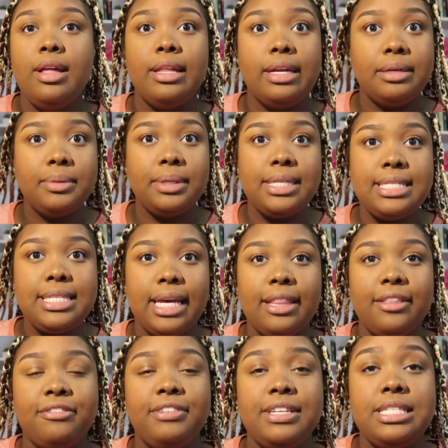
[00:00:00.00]
Then I'm gonna take
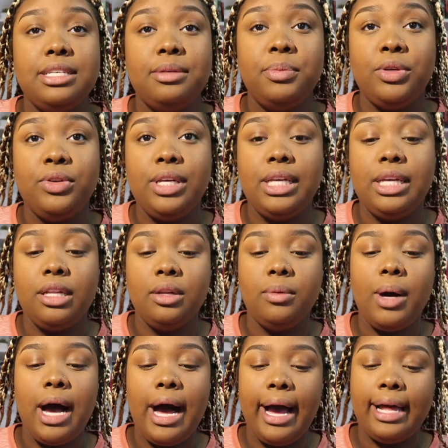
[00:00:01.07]
the Fenty Beauty
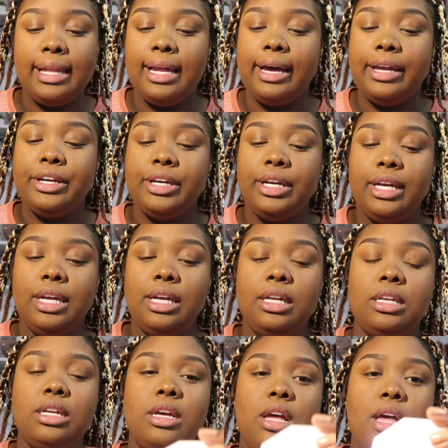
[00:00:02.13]
Kilowatt Highlighter
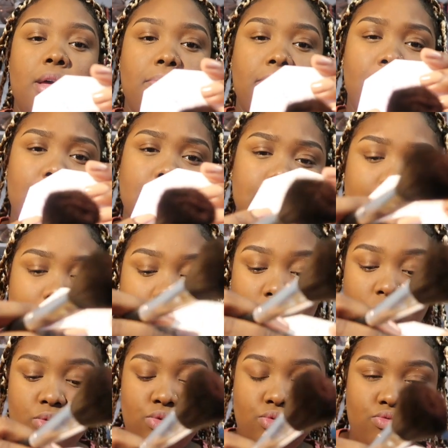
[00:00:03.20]
in
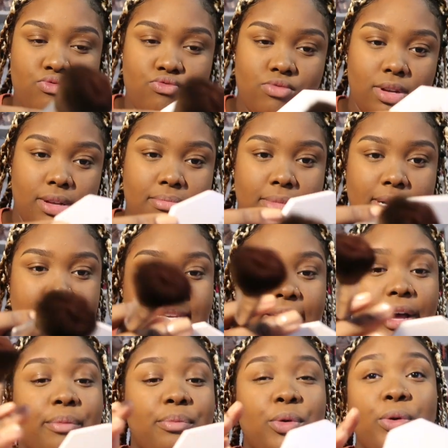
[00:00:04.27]

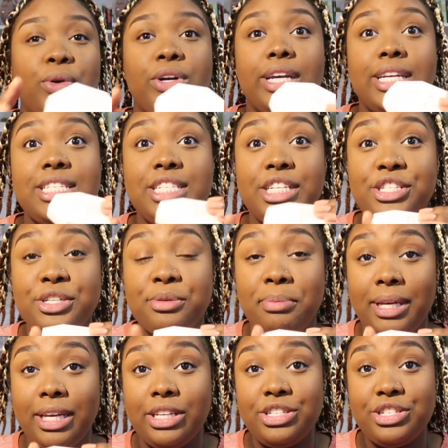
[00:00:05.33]
Moscow Mule and Ginger
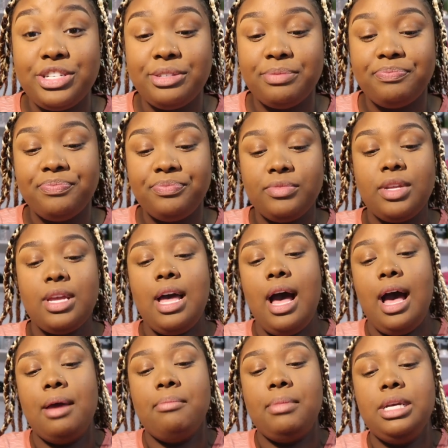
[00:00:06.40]
Binge.
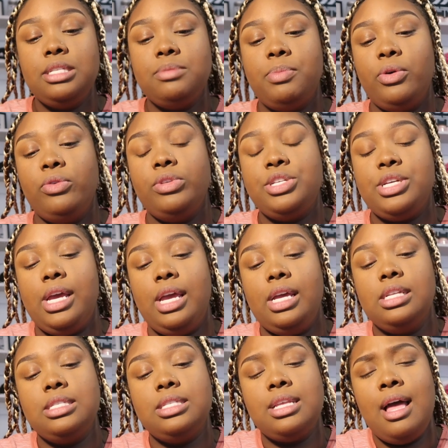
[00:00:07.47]
I mix both shades.